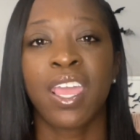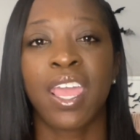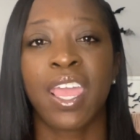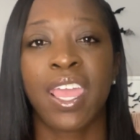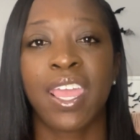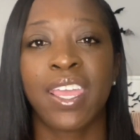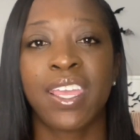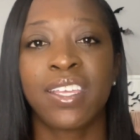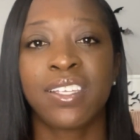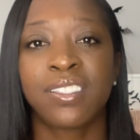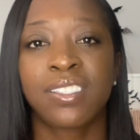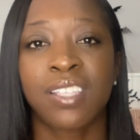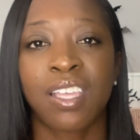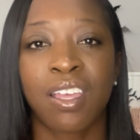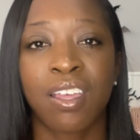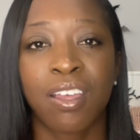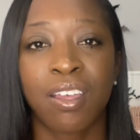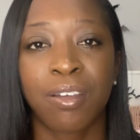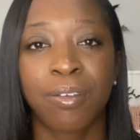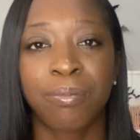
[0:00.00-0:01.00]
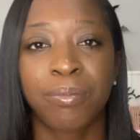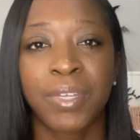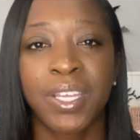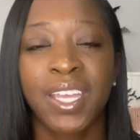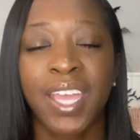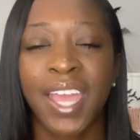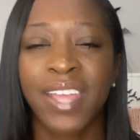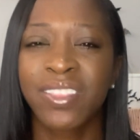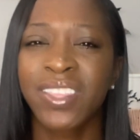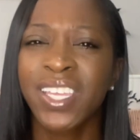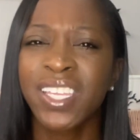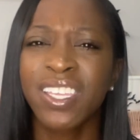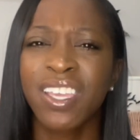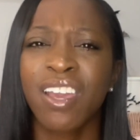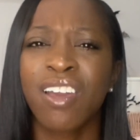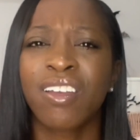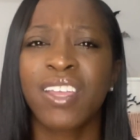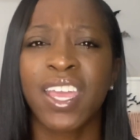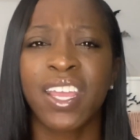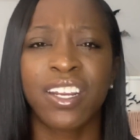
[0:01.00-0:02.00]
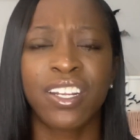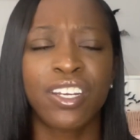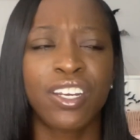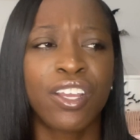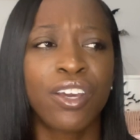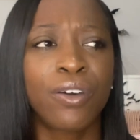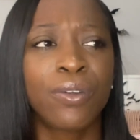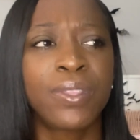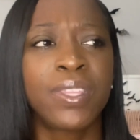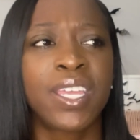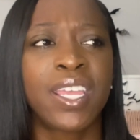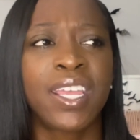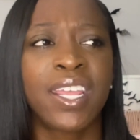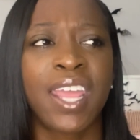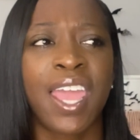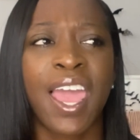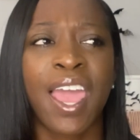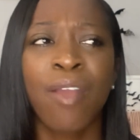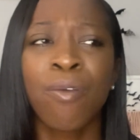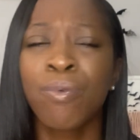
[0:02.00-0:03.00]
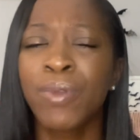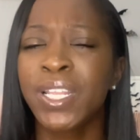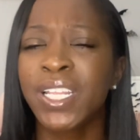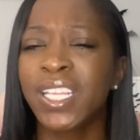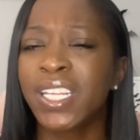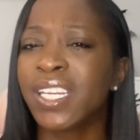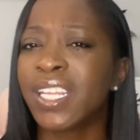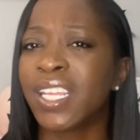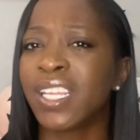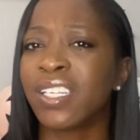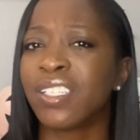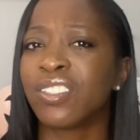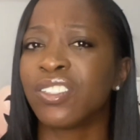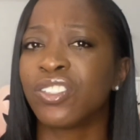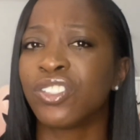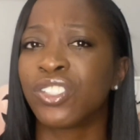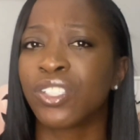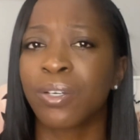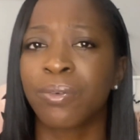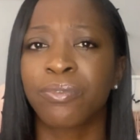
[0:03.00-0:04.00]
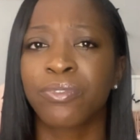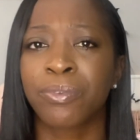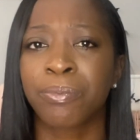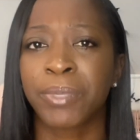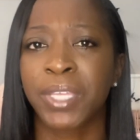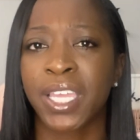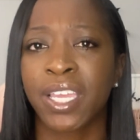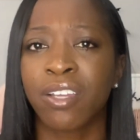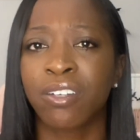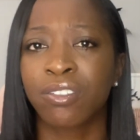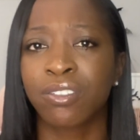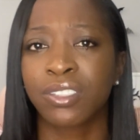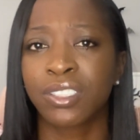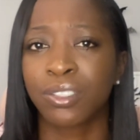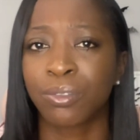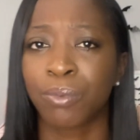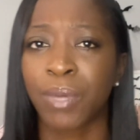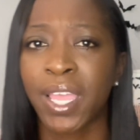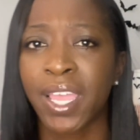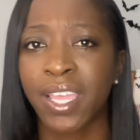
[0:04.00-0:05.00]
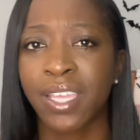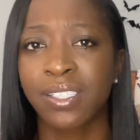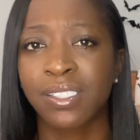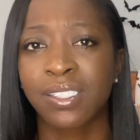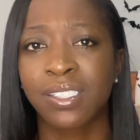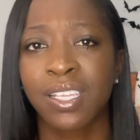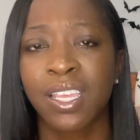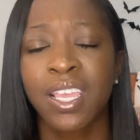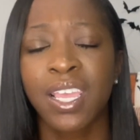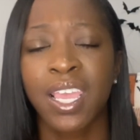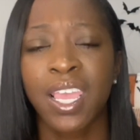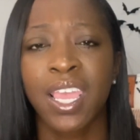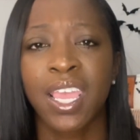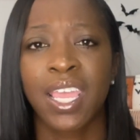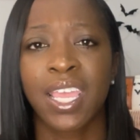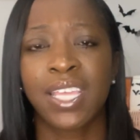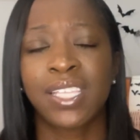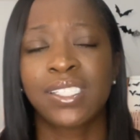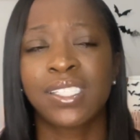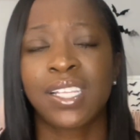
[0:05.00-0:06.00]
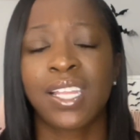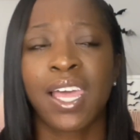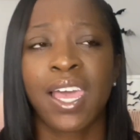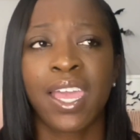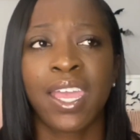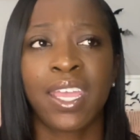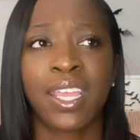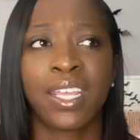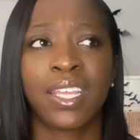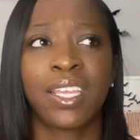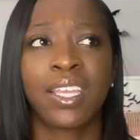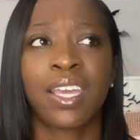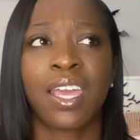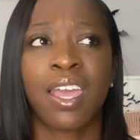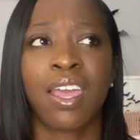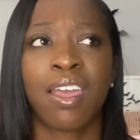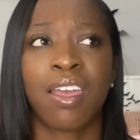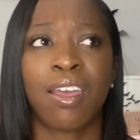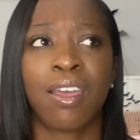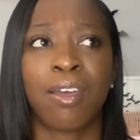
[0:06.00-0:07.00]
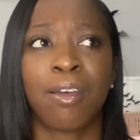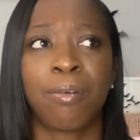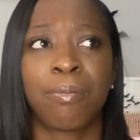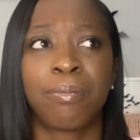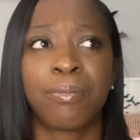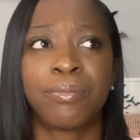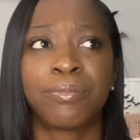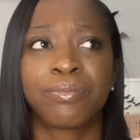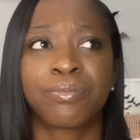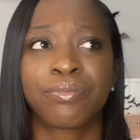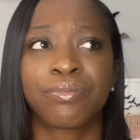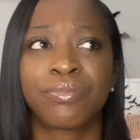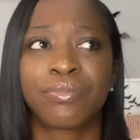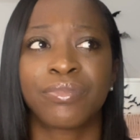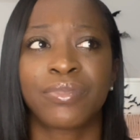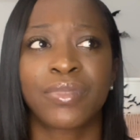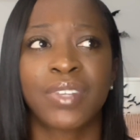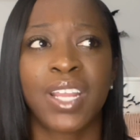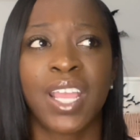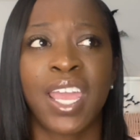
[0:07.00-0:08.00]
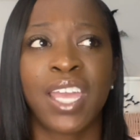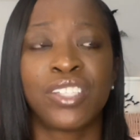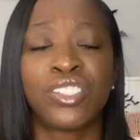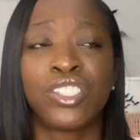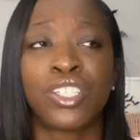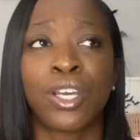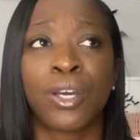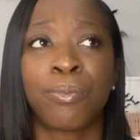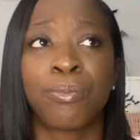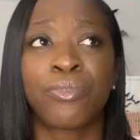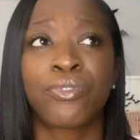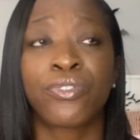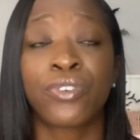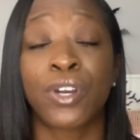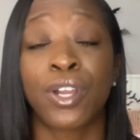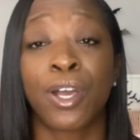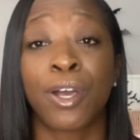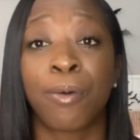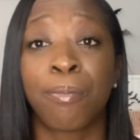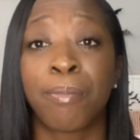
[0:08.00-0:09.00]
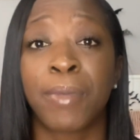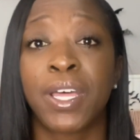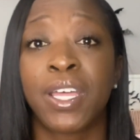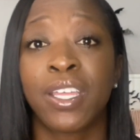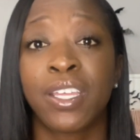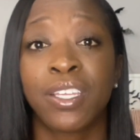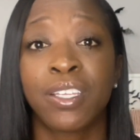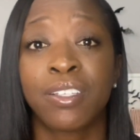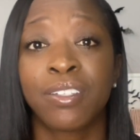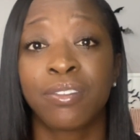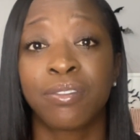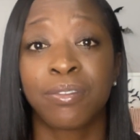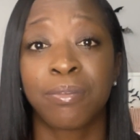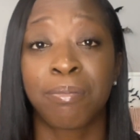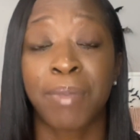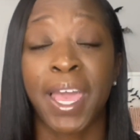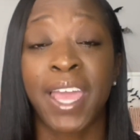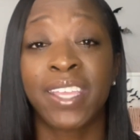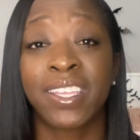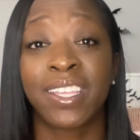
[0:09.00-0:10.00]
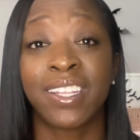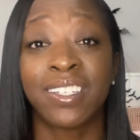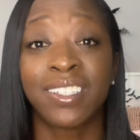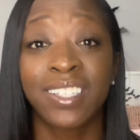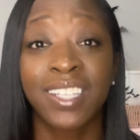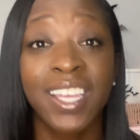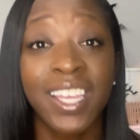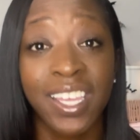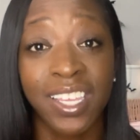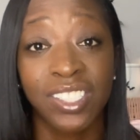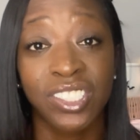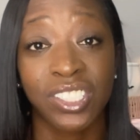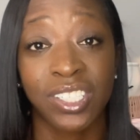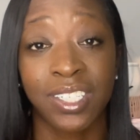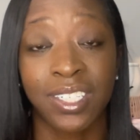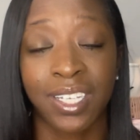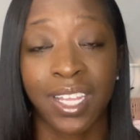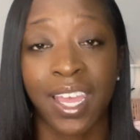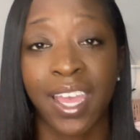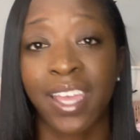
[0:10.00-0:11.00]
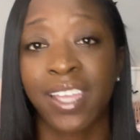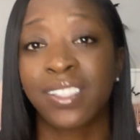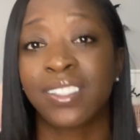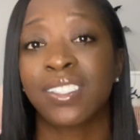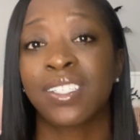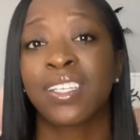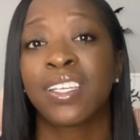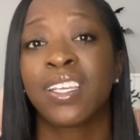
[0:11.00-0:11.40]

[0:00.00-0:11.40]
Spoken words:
As I think y'all kind of know that I really didn't jump from candles to wax. It's like I jumped from buying Lush a lot